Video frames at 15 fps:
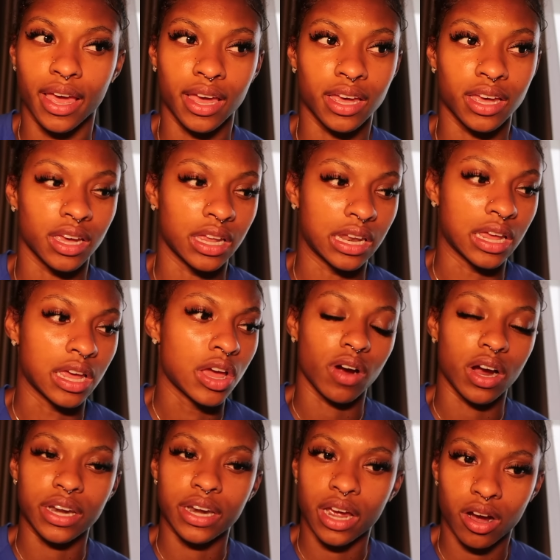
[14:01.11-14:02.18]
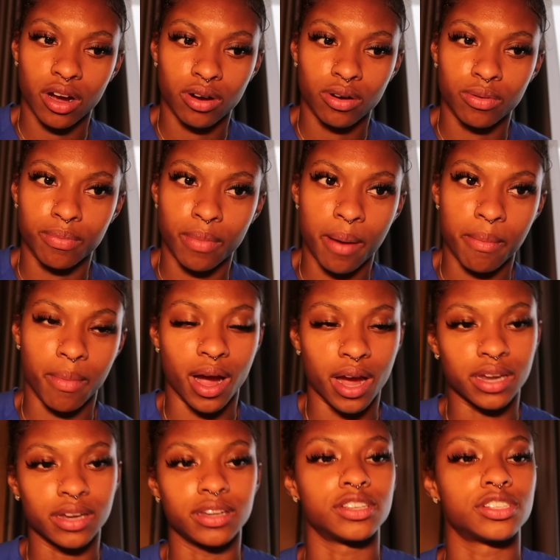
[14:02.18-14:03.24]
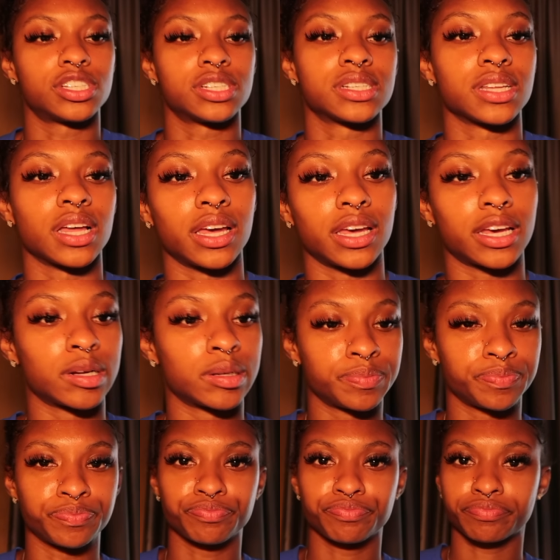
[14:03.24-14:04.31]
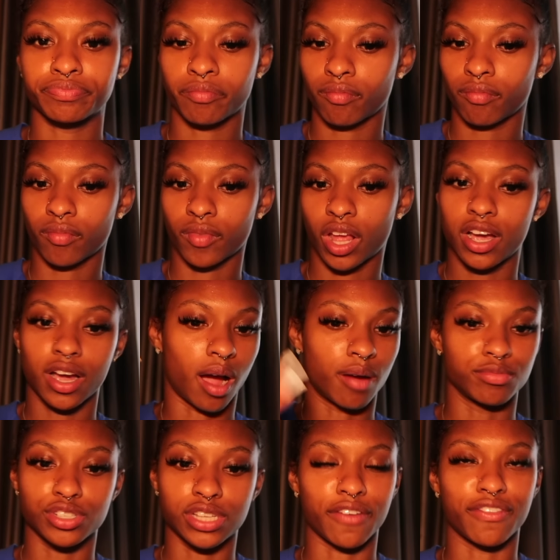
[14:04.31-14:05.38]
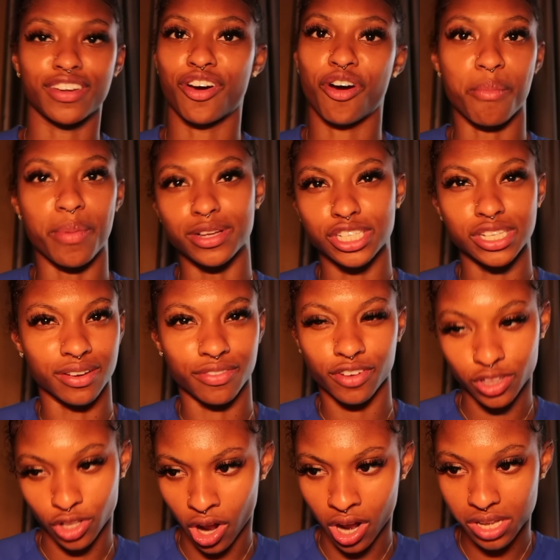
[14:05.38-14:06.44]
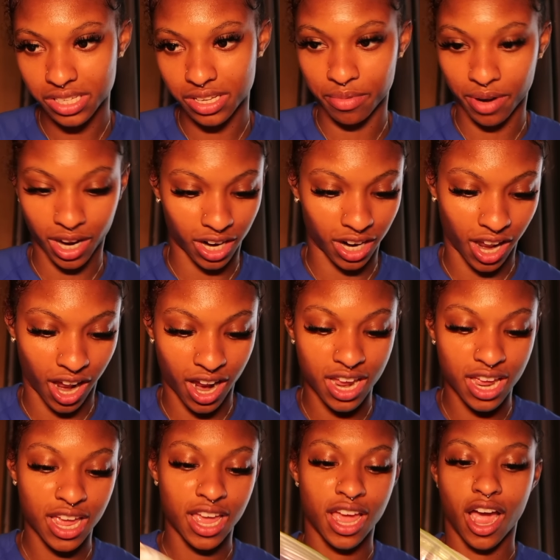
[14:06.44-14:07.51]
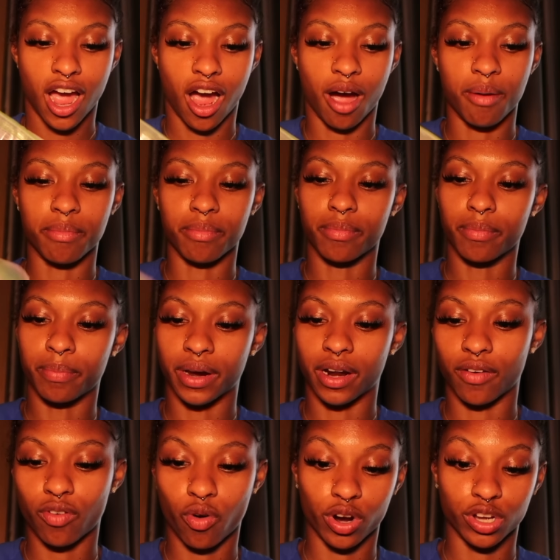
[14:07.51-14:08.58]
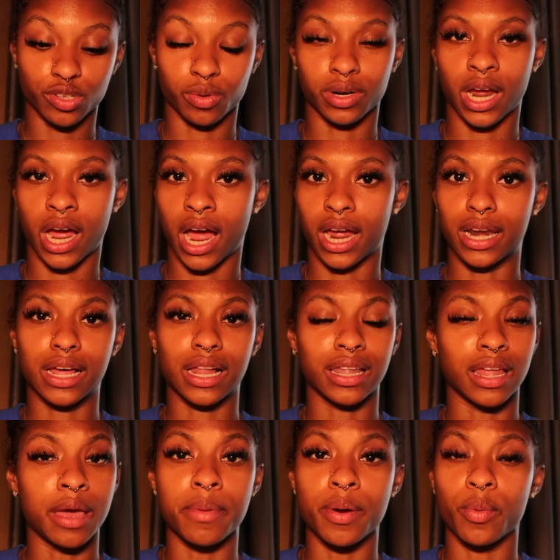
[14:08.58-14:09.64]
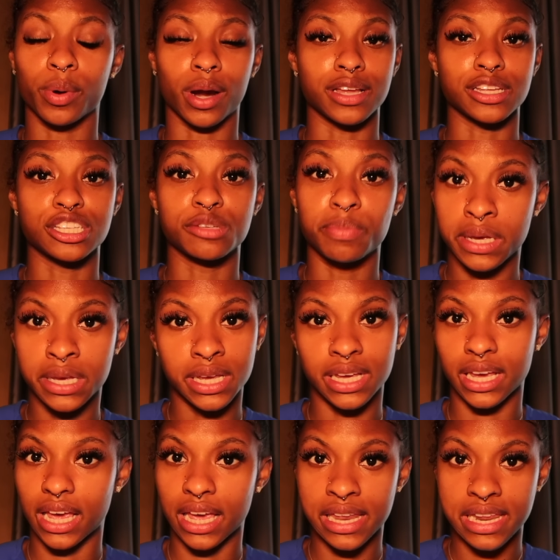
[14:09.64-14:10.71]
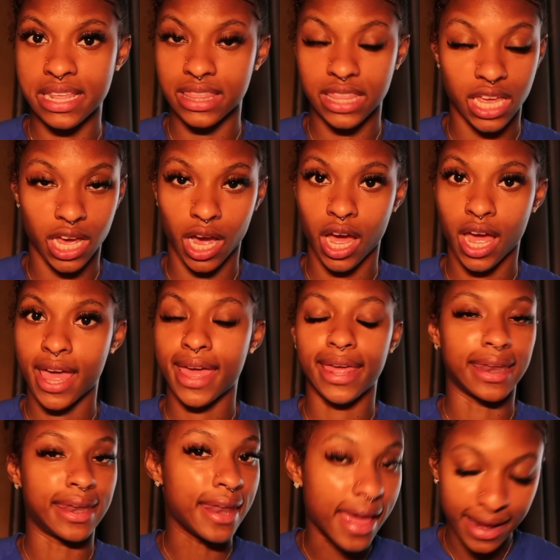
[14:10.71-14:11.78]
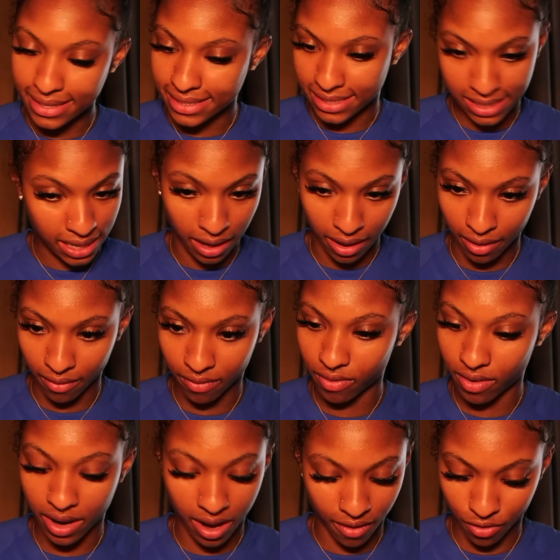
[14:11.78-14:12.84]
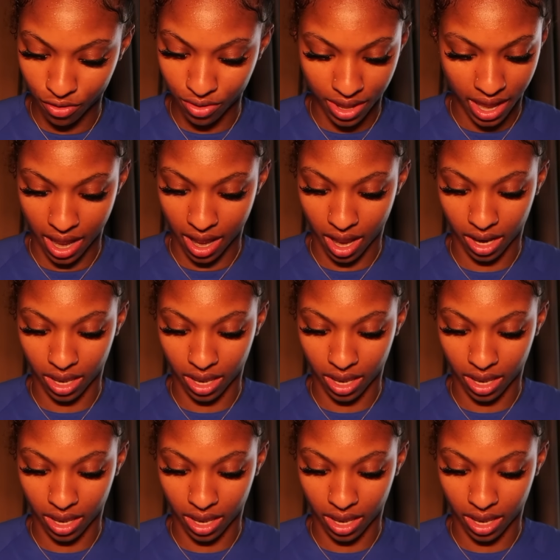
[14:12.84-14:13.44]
And right now my mind is just like, I'm just having a whole bunch of different thoughts. I'm not gonna lie. But of course we're not speaking anything negative, never that.